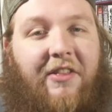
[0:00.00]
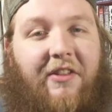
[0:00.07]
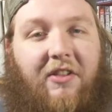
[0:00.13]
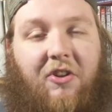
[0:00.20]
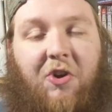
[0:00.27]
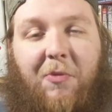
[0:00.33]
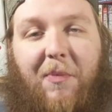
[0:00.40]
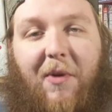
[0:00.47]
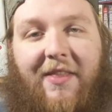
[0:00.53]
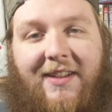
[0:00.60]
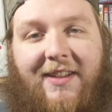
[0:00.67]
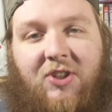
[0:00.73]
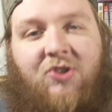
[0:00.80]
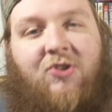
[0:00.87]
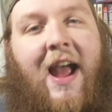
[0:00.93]
the loop on
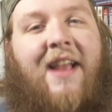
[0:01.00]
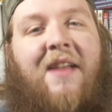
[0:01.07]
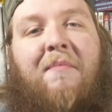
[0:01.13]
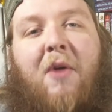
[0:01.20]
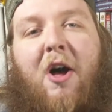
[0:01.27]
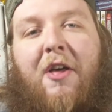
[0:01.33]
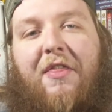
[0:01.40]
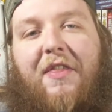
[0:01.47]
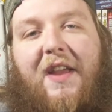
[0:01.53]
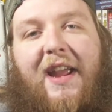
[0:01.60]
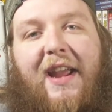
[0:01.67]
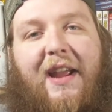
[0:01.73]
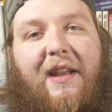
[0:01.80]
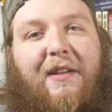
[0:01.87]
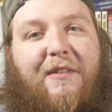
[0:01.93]
this Dragon Ball
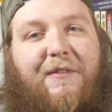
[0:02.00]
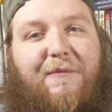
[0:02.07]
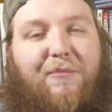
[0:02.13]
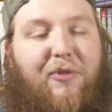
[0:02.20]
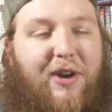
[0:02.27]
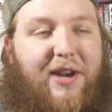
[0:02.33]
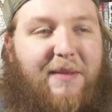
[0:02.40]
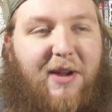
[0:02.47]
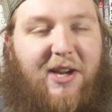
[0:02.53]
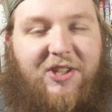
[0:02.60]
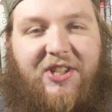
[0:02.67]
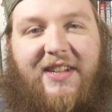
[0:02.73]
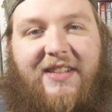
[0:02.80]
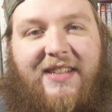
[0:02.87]
thing pretty much the